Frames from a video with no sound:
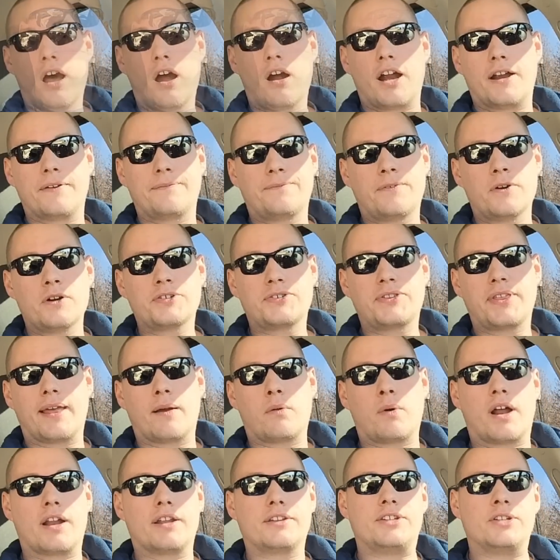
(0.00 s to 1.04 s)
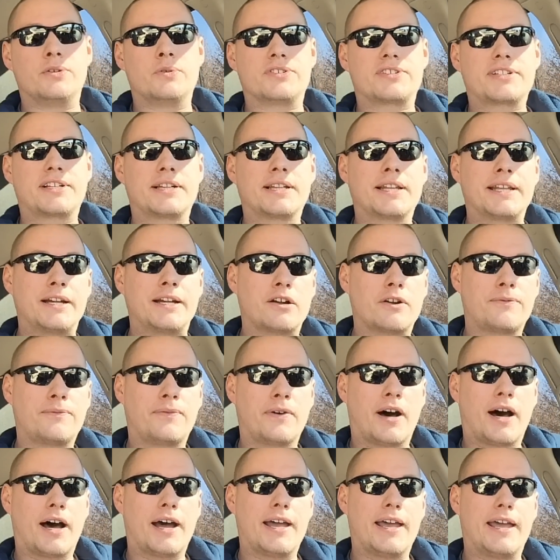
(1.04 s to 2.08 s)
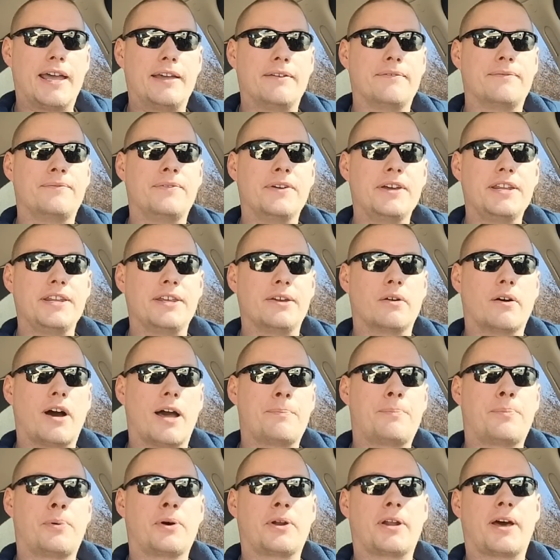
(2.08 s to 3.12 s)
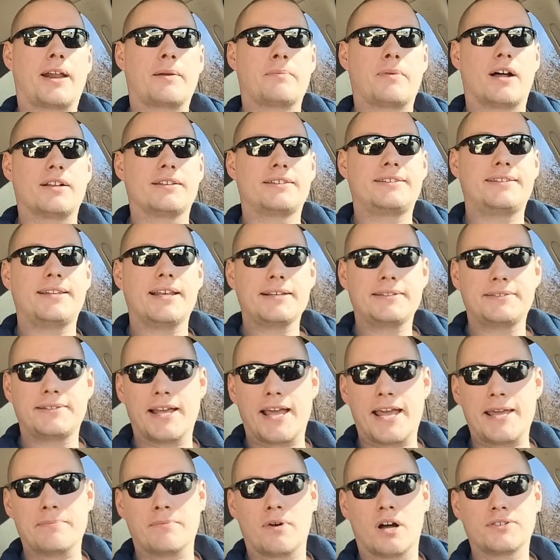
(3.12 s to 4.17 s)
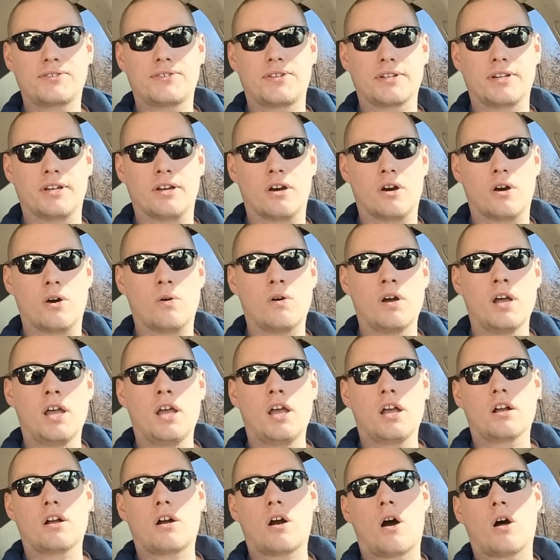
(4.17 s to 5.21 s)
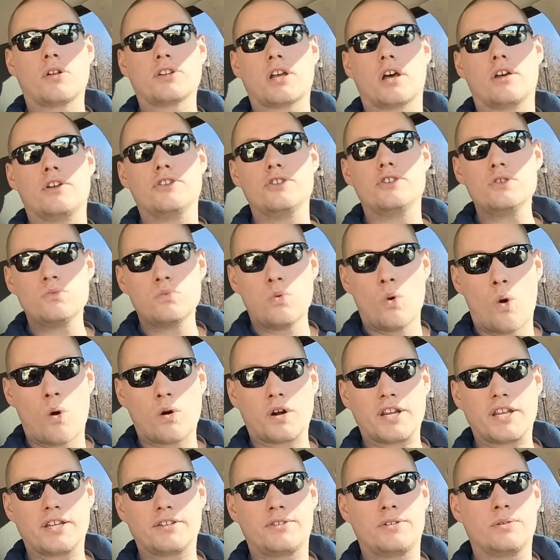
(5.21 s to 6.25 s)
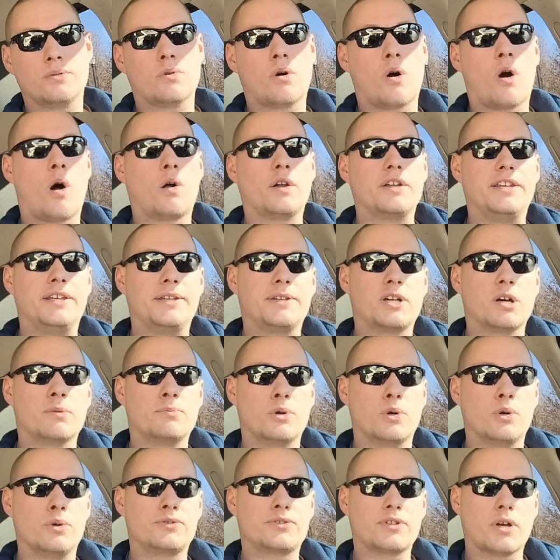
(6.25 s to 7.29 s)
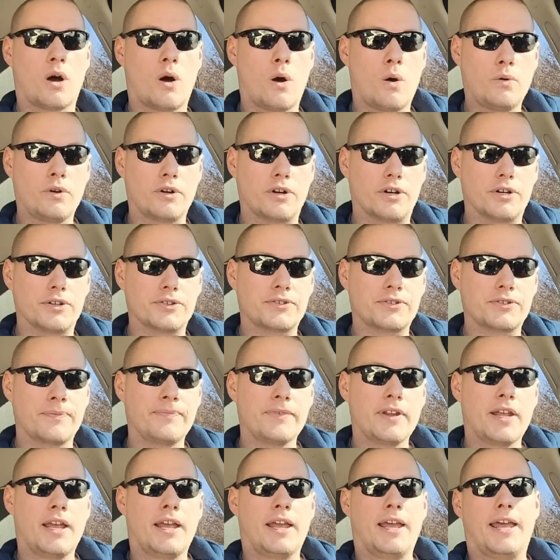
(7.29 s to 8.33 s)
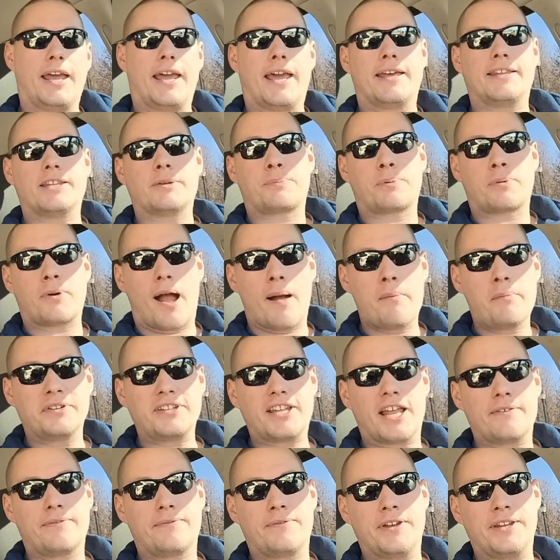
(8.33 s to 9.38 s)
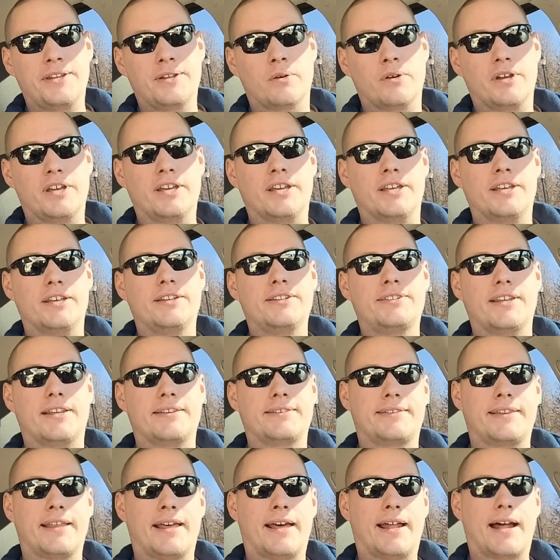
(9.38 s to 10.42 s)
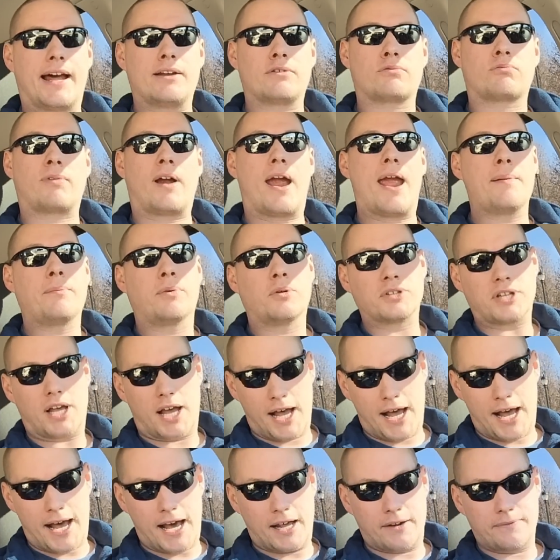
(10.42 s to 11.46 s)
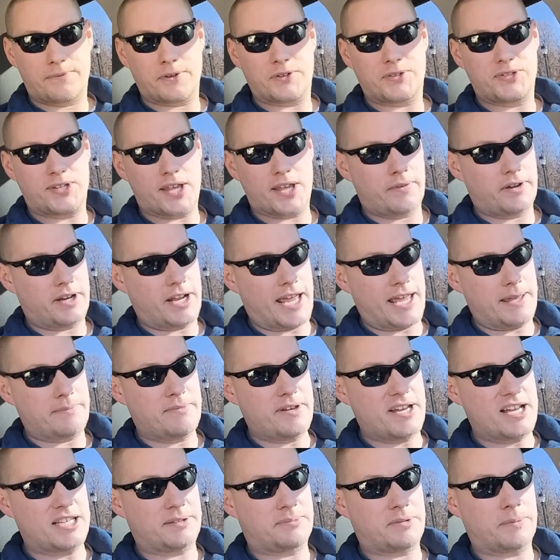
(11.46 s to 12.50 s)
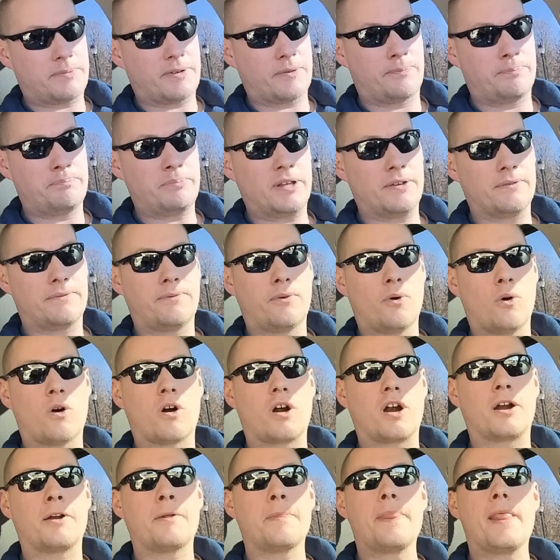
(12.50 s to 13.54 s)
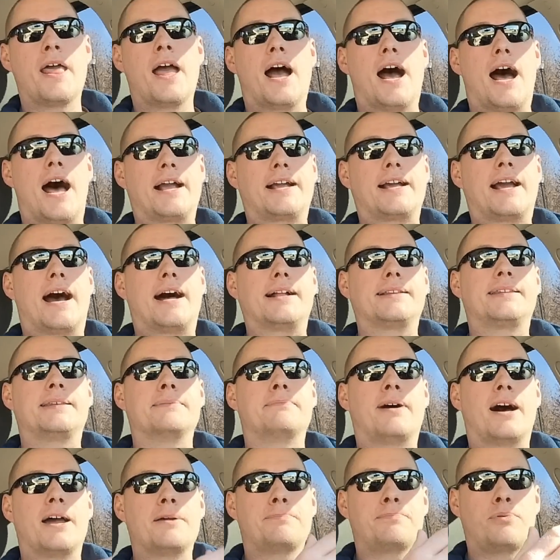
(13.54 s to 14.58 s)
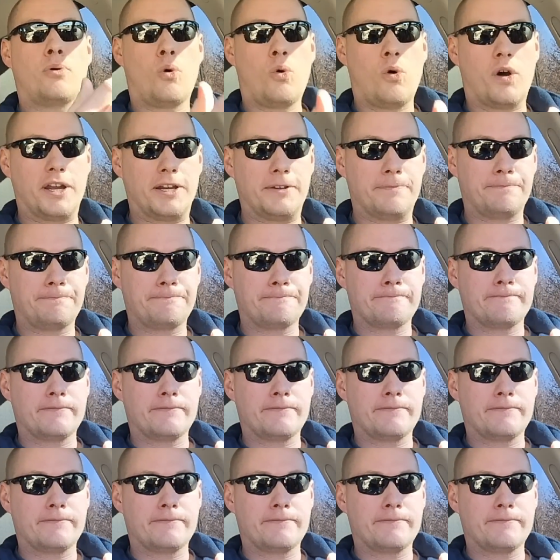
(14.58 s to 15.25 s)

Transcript: Alright, first thing I want to do is clarify a video I put out about six to eight months ago called A New Warning to All EcoBoost Owners. And the problem with that video is, is that I rambled on for seven to eight minutes before I got to my point.